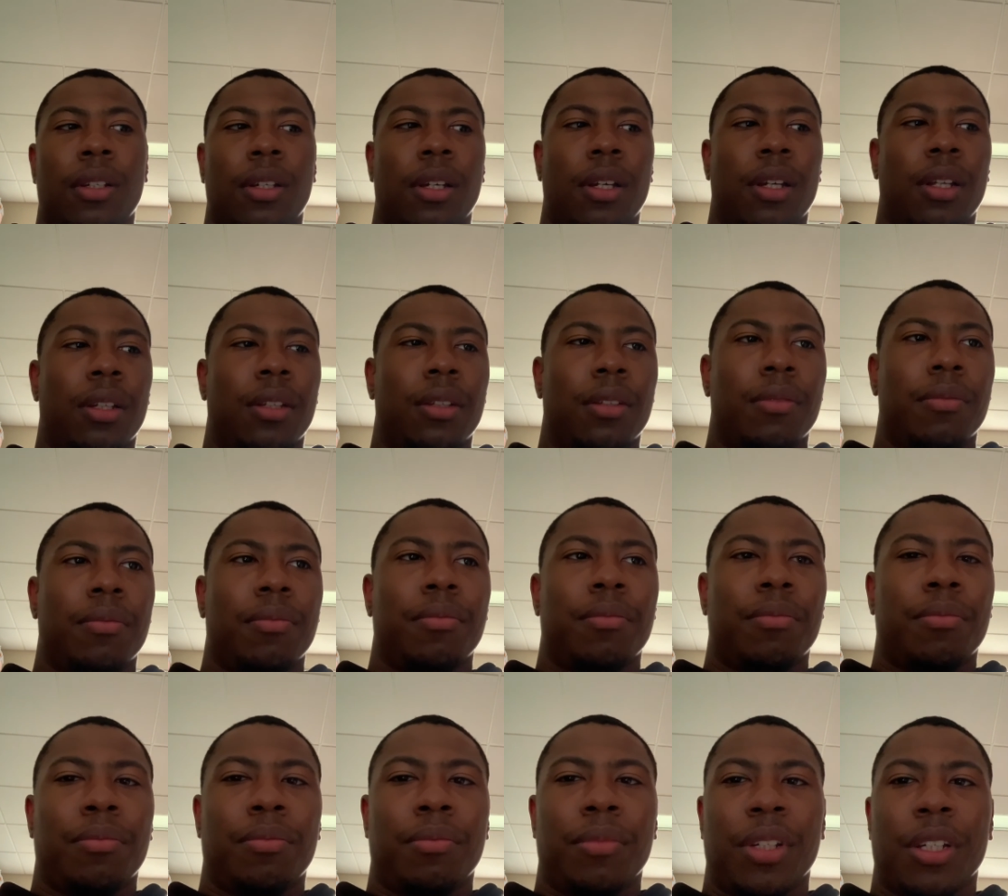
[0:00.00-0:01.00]
and
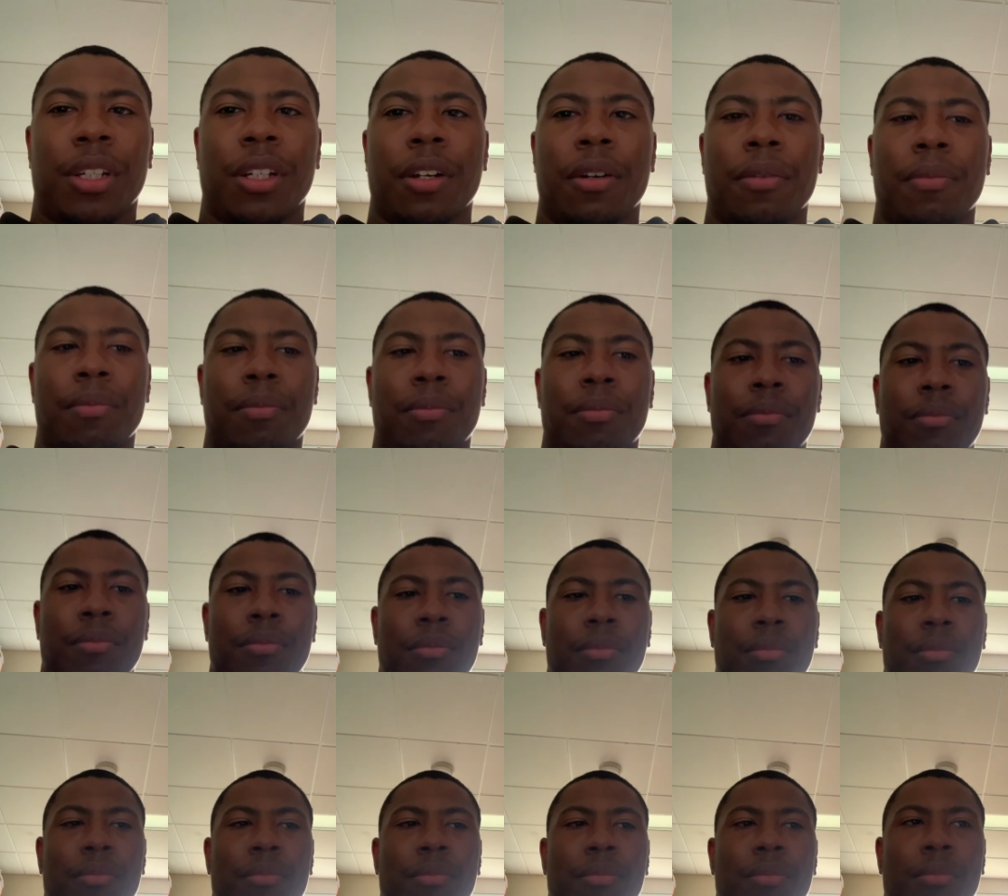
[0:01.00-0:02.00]
become
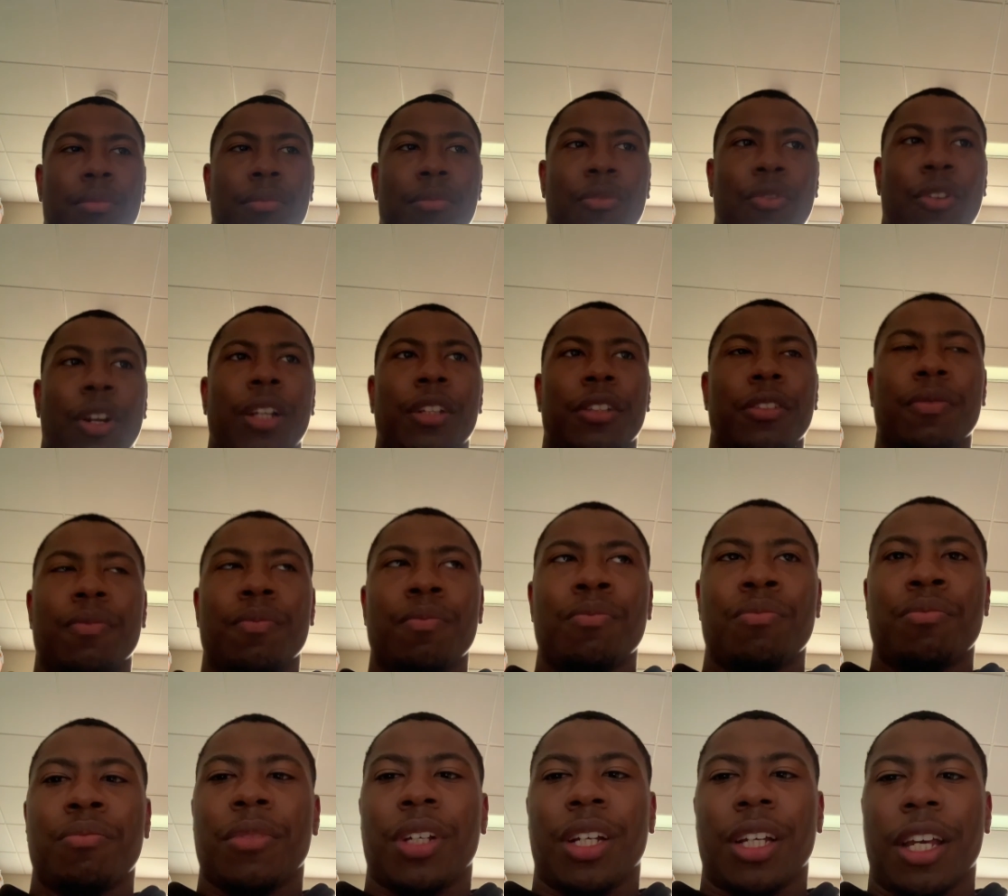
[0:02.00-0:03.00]
friends
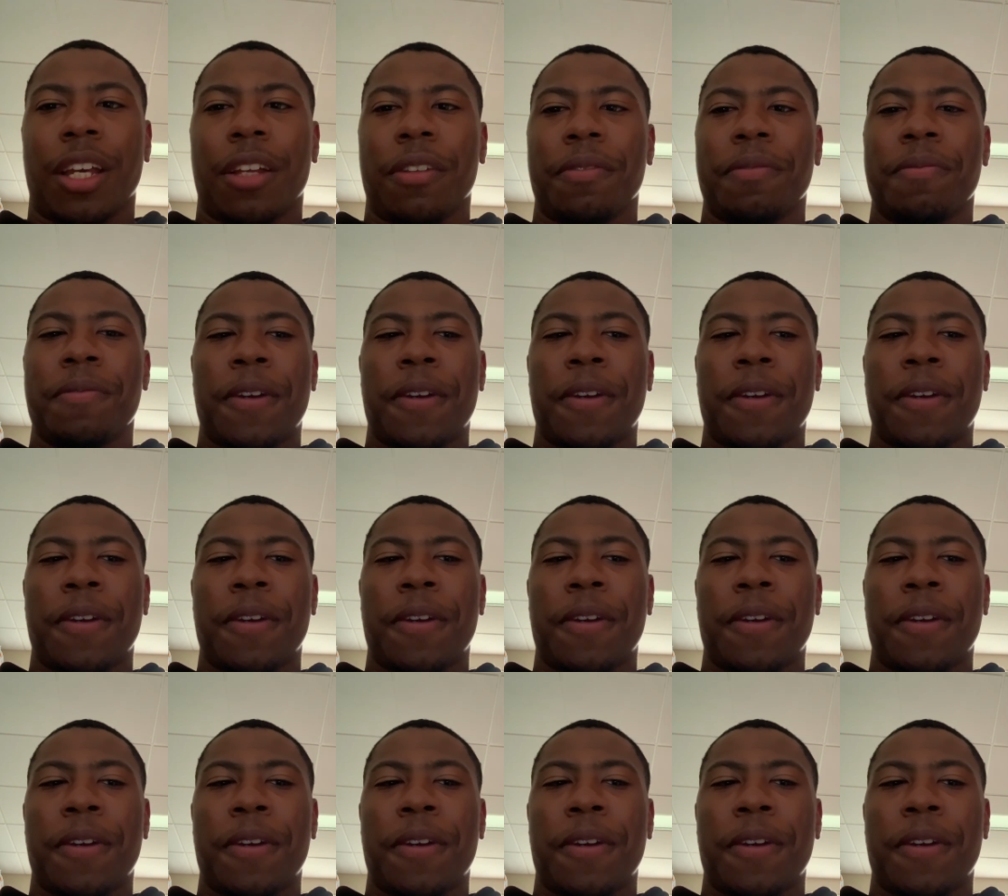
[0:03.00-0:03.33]
again.